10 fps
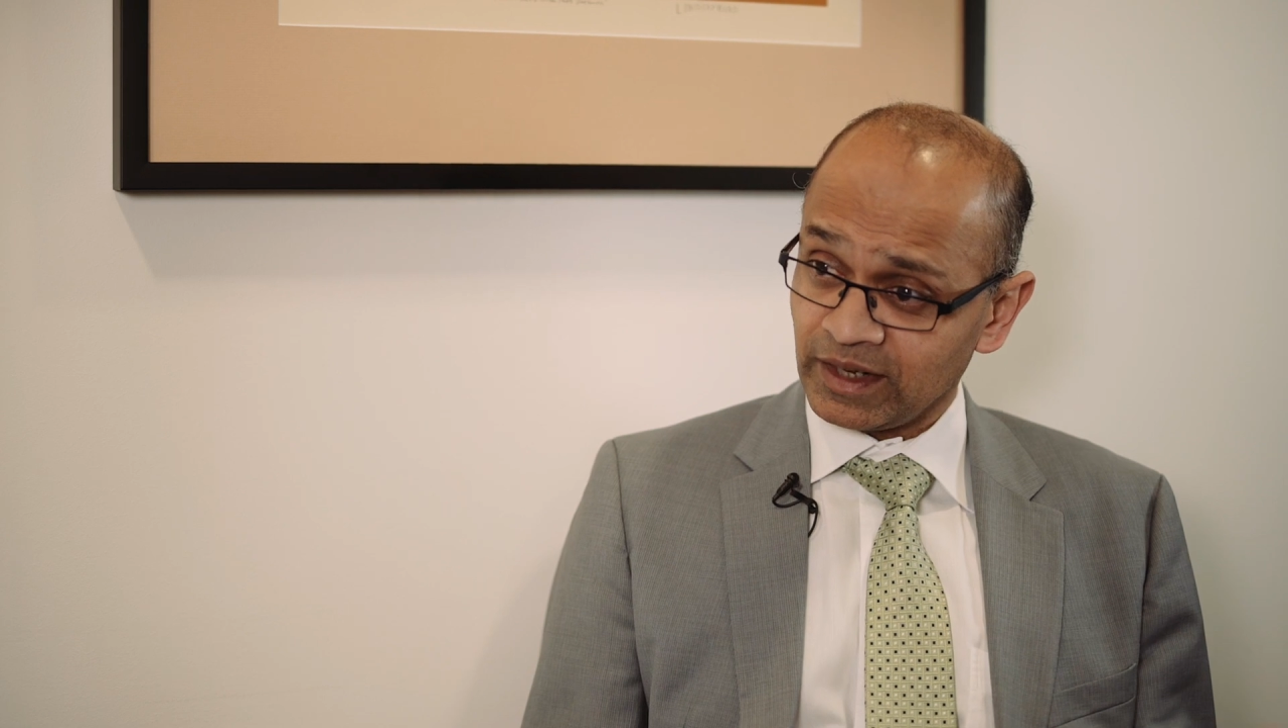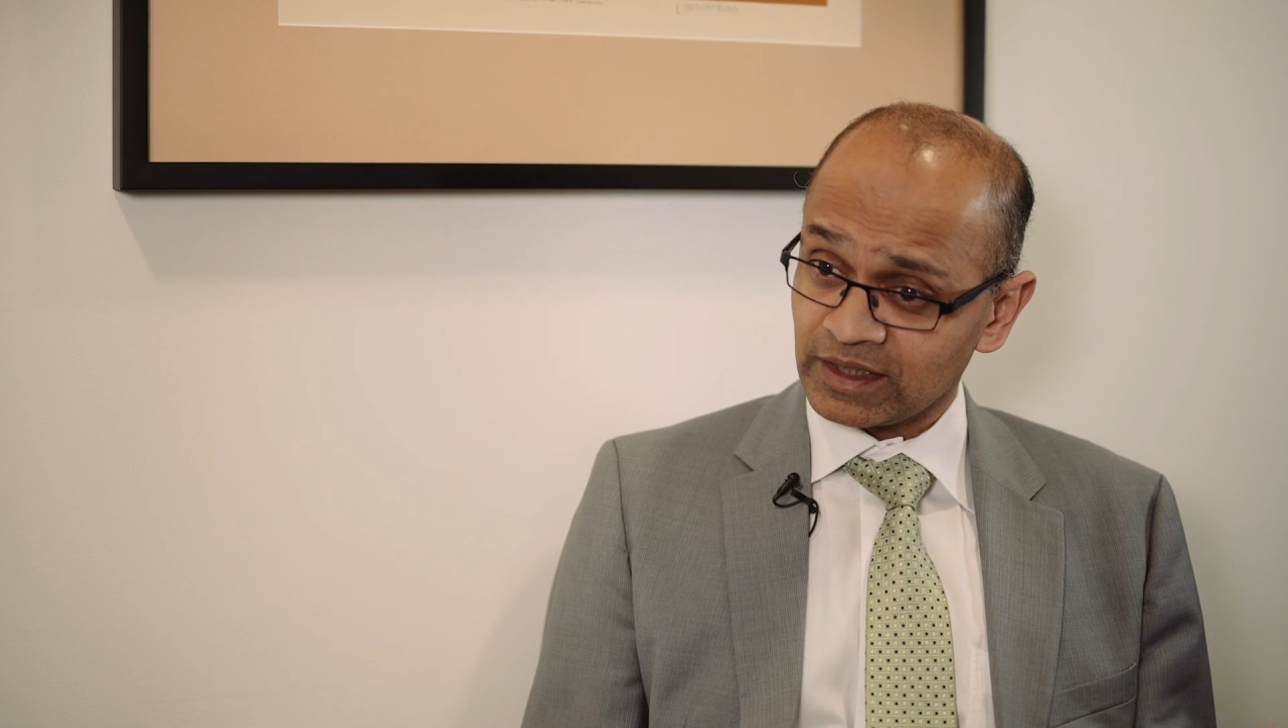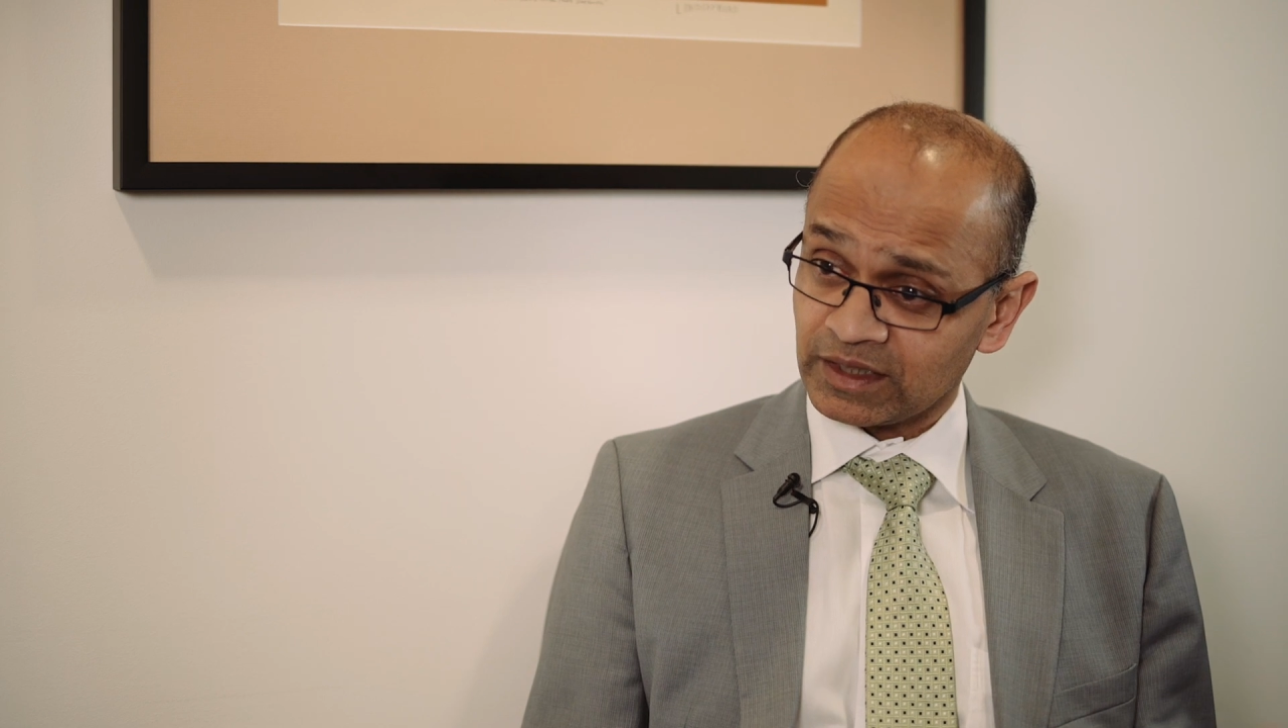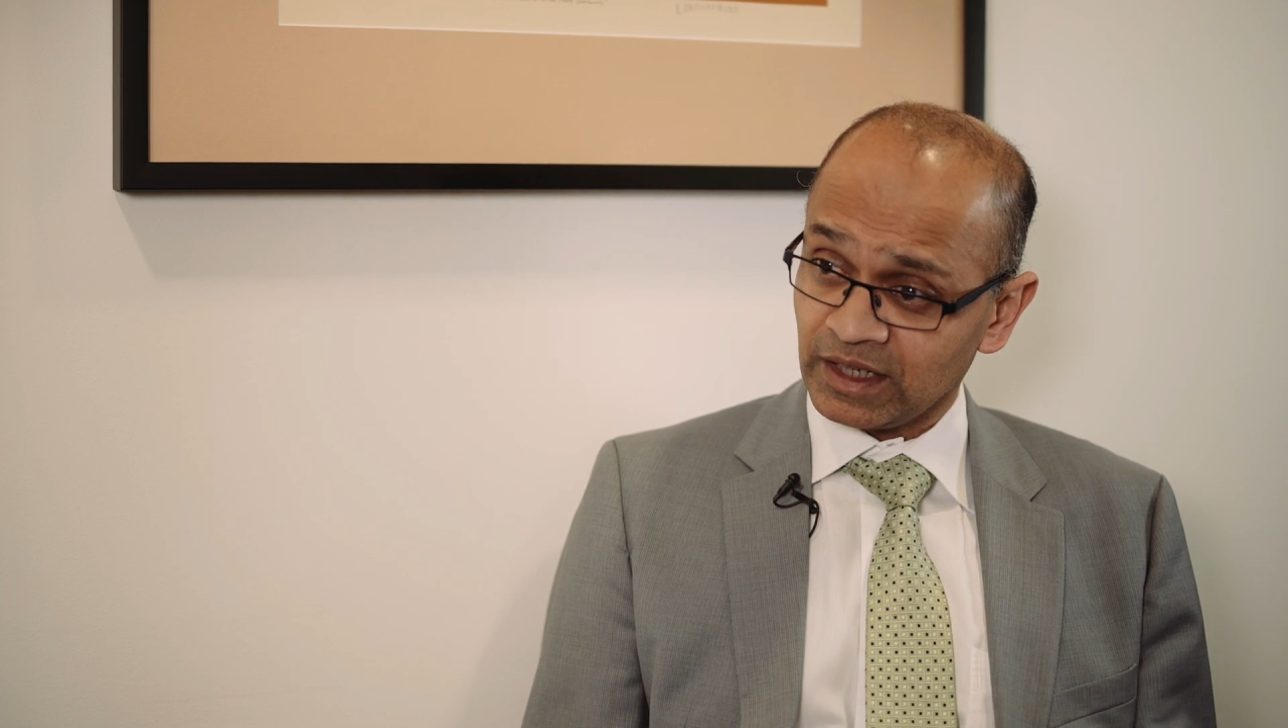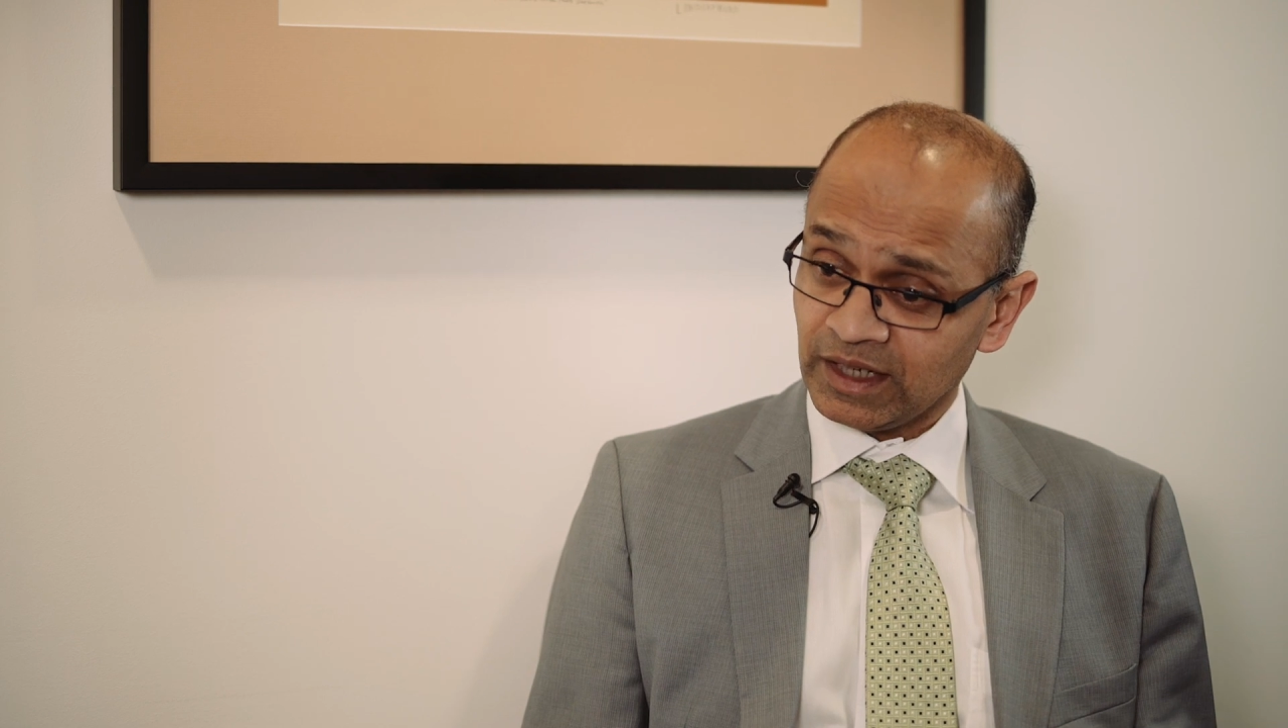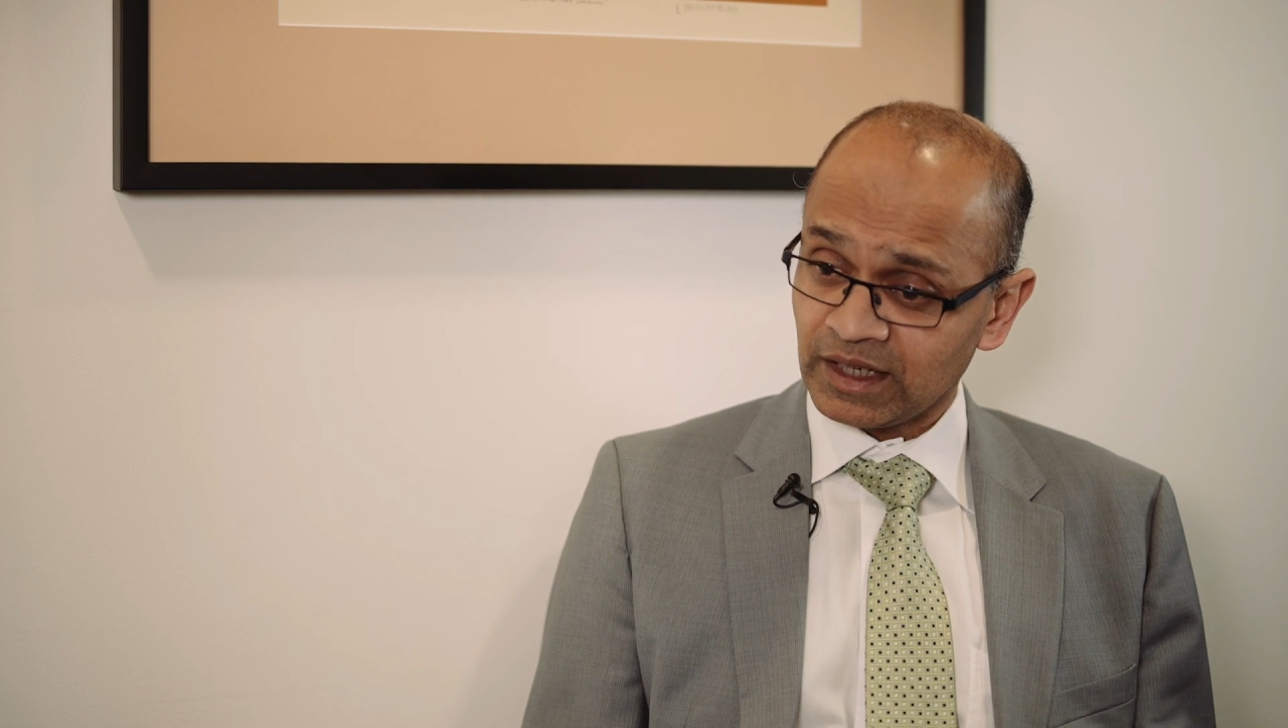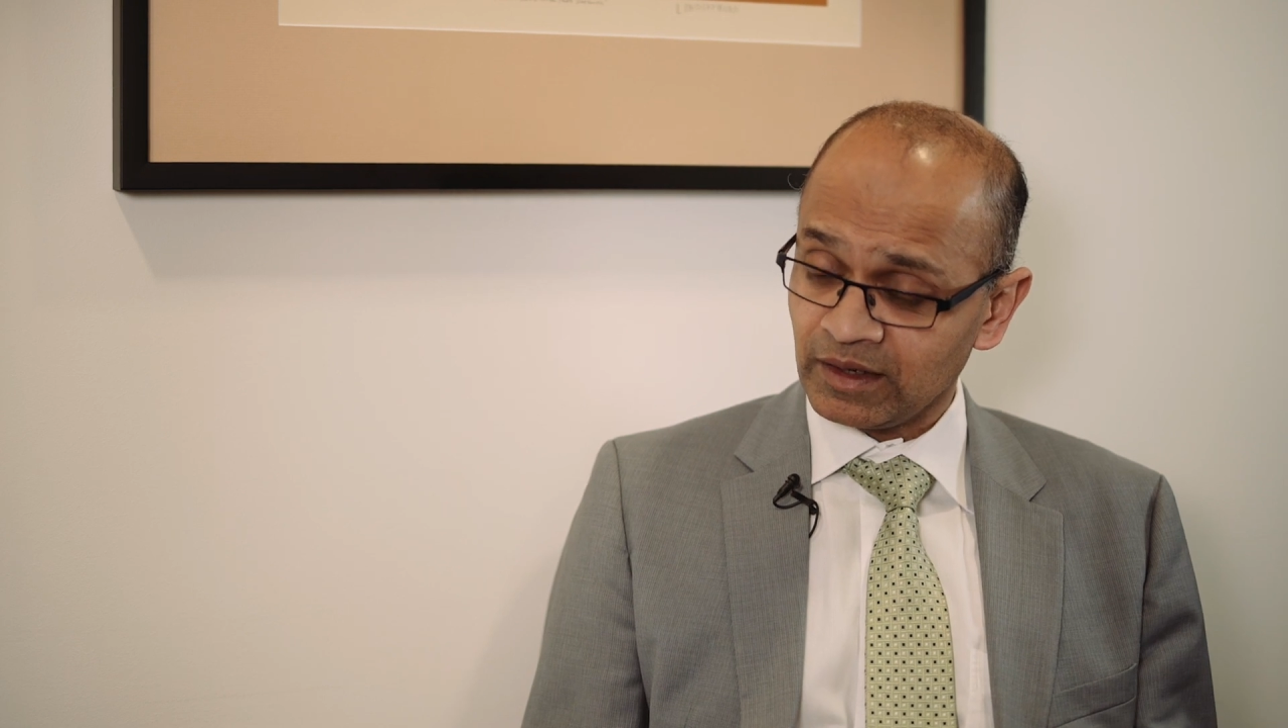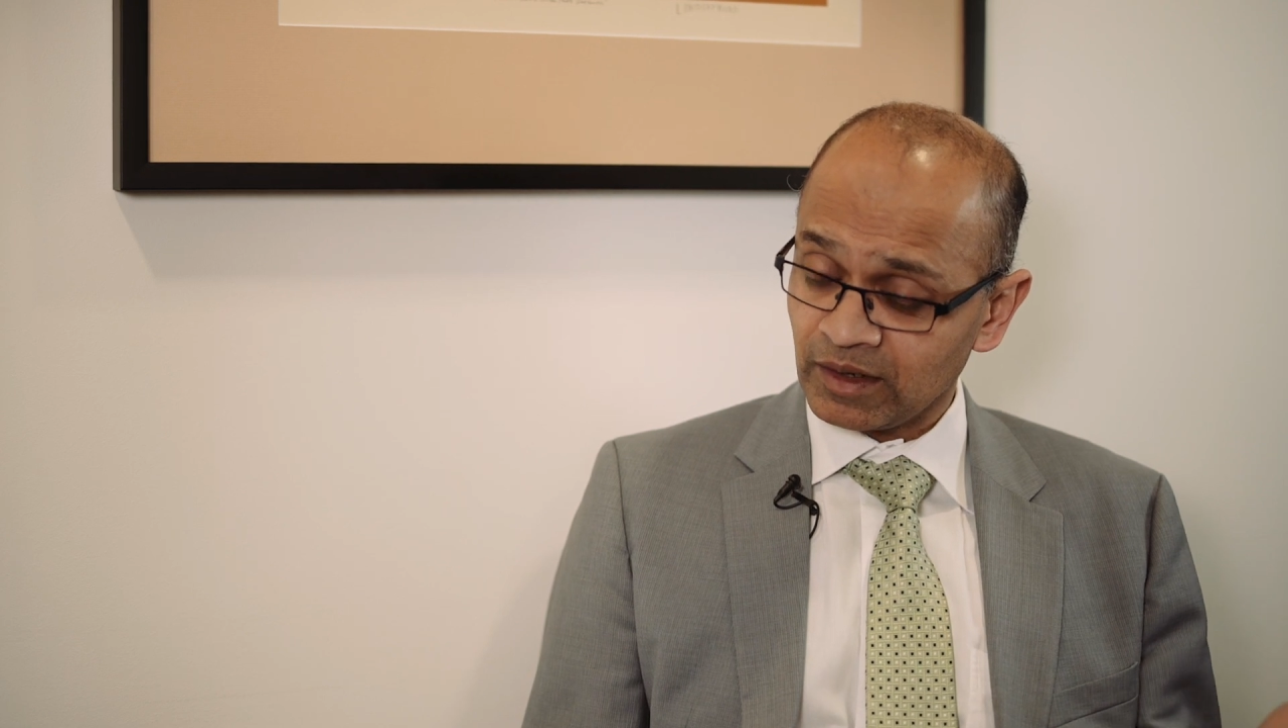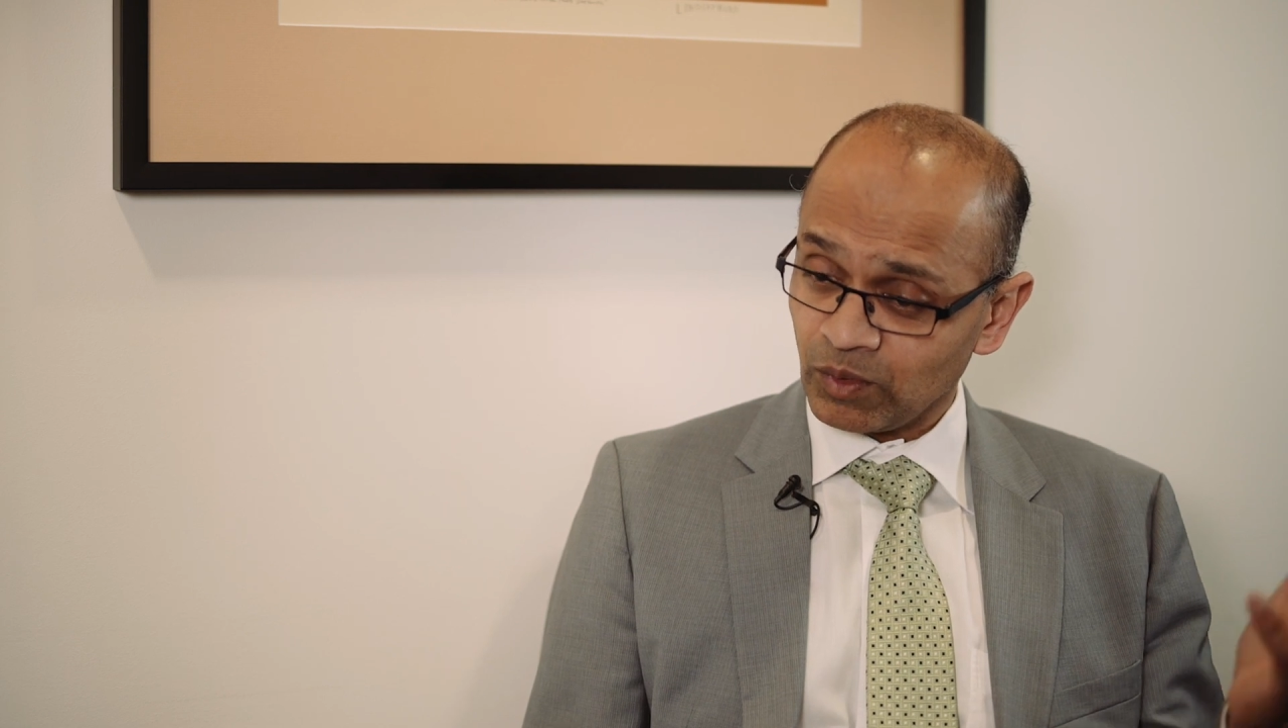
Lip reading: anaesthetic,